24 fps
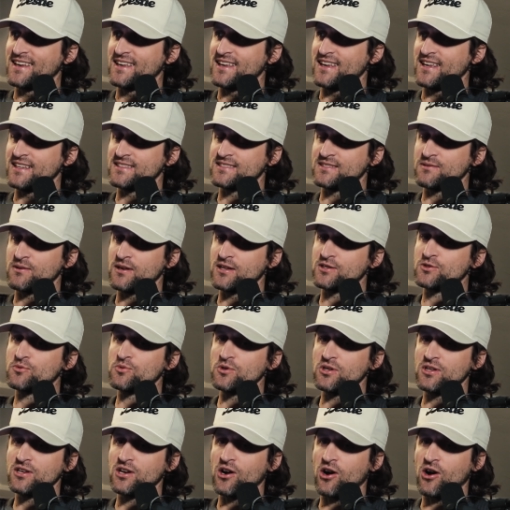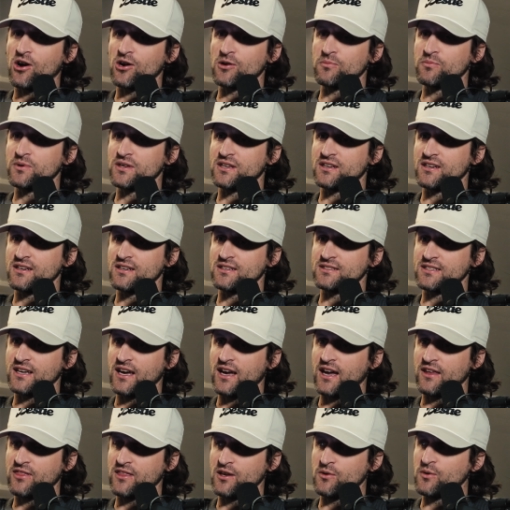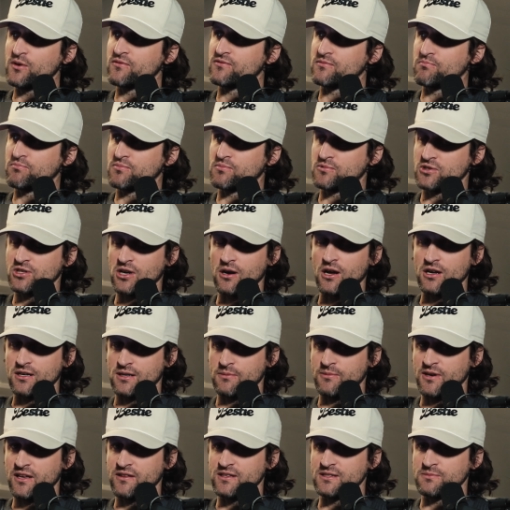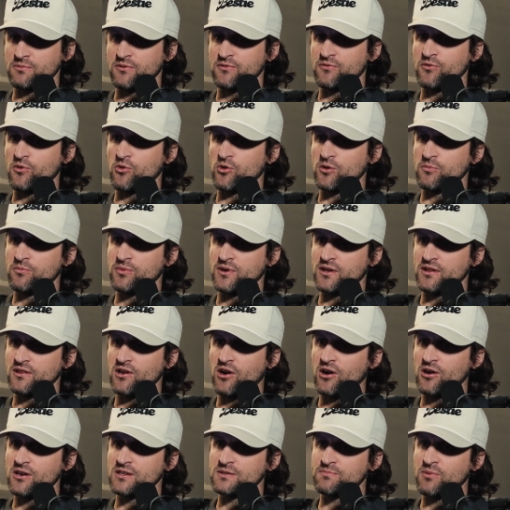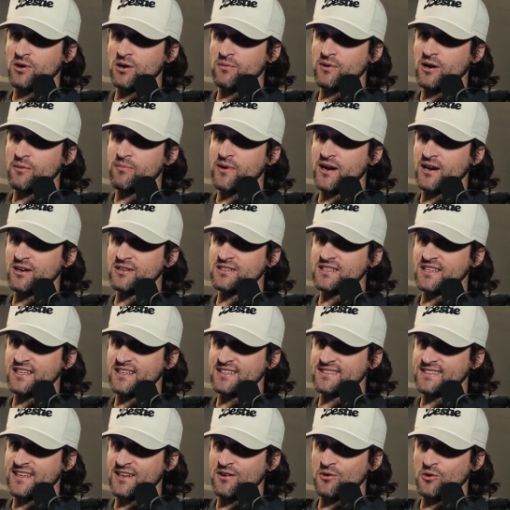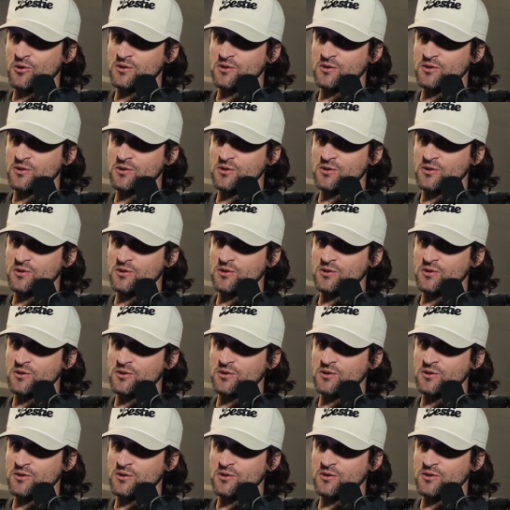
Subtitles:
It's really hard because I think we've talked about this before, but the hardest part about parenting is that it